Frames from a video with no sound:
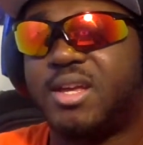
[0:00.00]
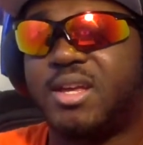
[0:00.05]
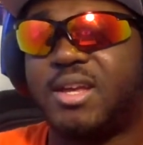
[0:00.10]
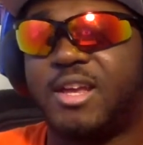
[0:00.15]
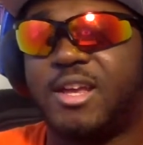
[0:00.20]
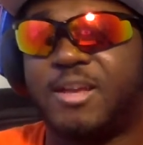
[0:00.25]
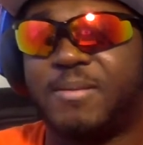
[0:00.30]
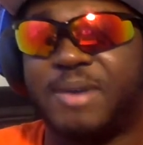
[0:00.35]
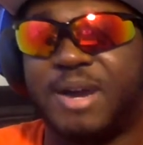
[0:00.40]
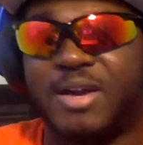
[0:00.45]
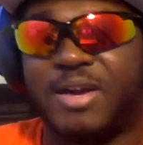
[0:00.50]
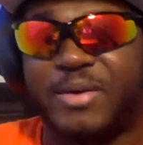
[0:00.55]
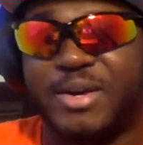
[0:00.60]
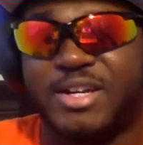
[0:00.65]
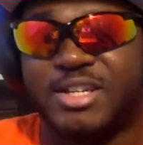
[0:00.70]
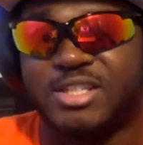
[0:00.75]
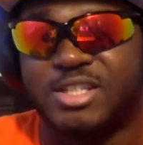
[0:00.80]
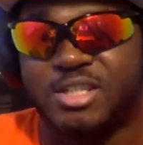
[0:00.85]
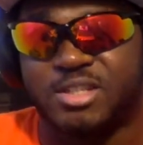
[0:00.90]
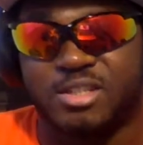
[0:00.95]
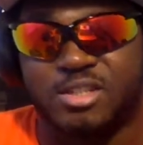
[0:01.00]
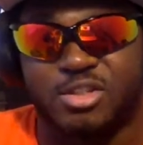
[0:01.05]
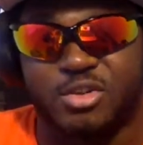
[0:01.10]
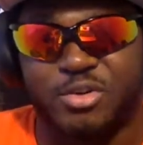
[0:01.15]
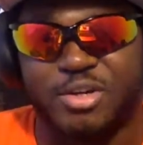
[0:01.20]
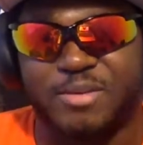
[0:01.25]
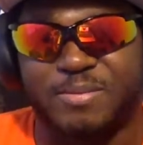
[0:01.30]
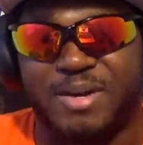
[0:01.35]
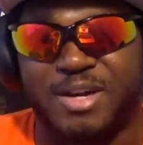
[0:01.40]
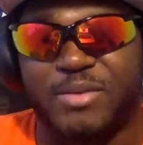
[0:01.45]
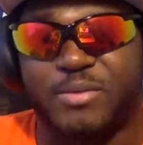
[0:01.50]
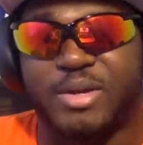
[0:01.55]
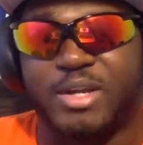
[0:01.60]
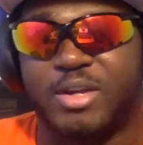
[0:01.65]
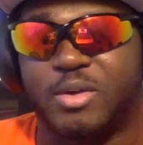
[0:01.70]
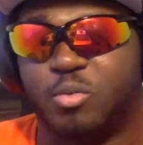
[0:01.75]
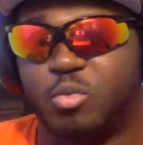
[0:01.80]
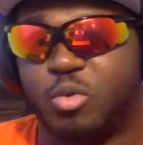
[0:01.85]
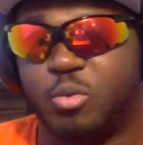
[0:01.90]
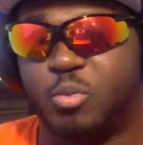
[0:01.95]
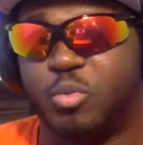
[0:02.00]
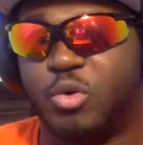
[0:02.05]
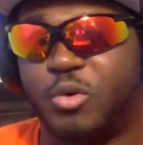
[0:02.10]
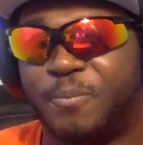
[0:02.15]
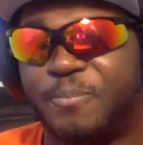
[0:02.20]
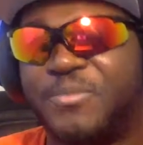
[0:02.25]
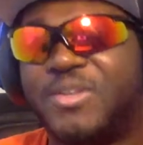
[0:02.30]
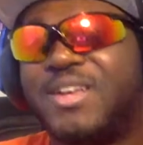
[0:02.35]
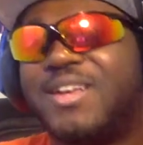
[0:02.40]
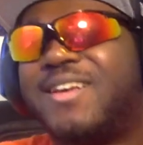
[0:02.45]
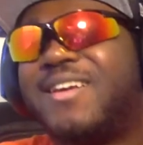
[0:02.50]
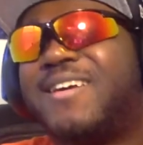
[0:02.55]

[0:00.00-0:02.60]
And by the way, season 3, by the way. Whoop, whoop.